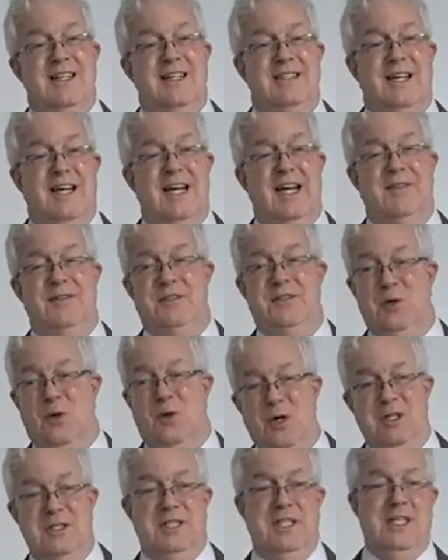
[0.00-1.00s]
to have
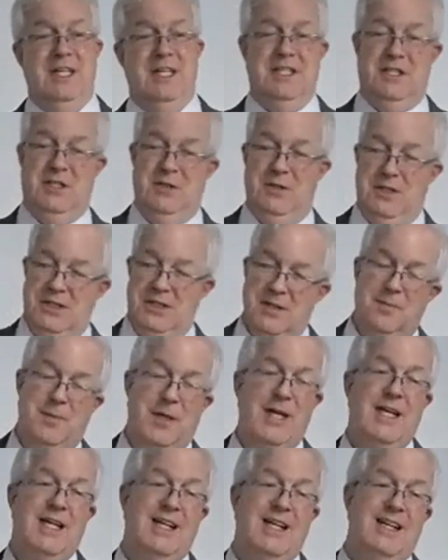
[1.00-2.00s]
Georgia issue a
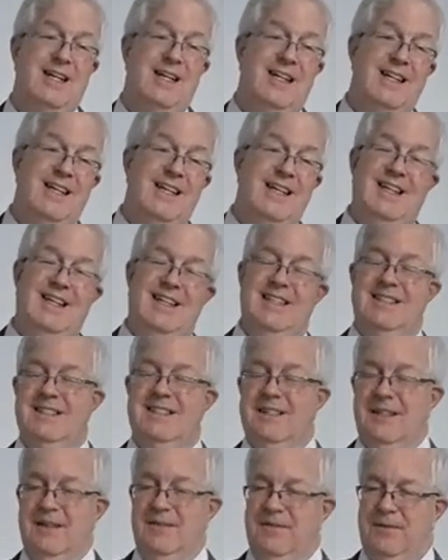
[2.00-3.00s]
subpoena
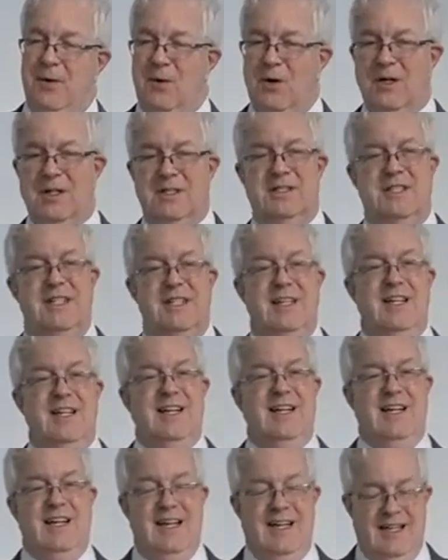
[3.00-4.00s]
to enforce
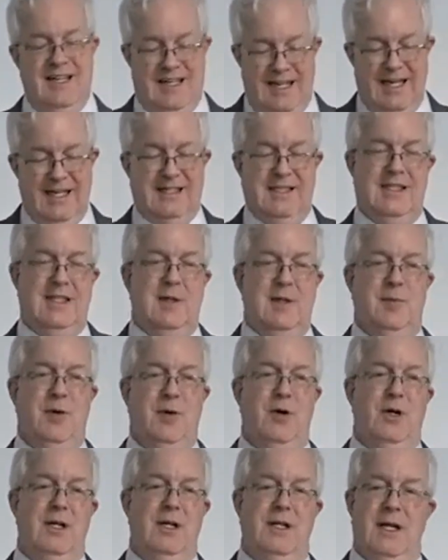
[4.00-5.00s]
against the
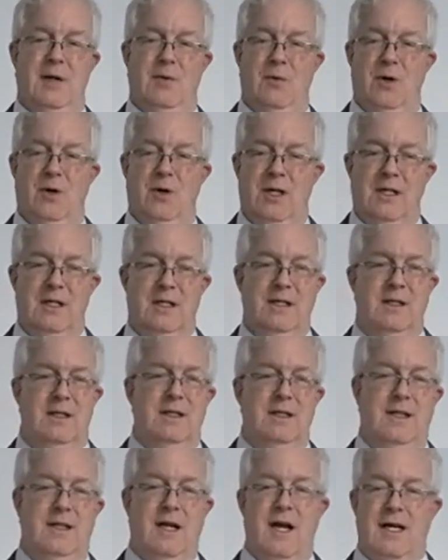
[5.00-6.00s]
party they wanted
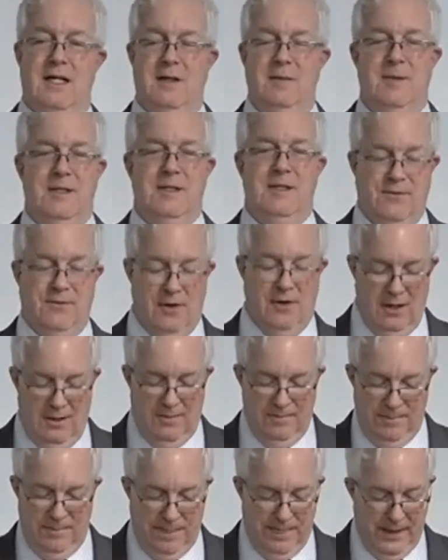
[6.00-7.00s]
the documents
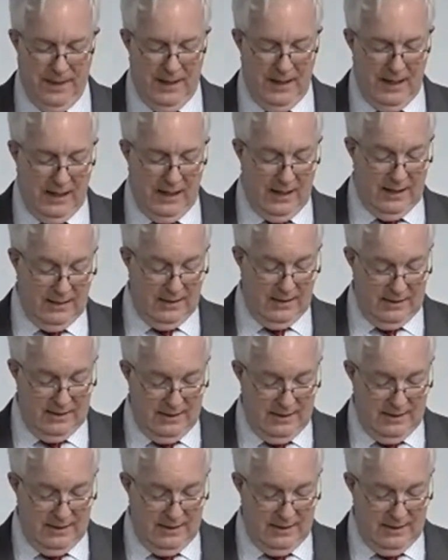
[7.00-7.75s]
from. And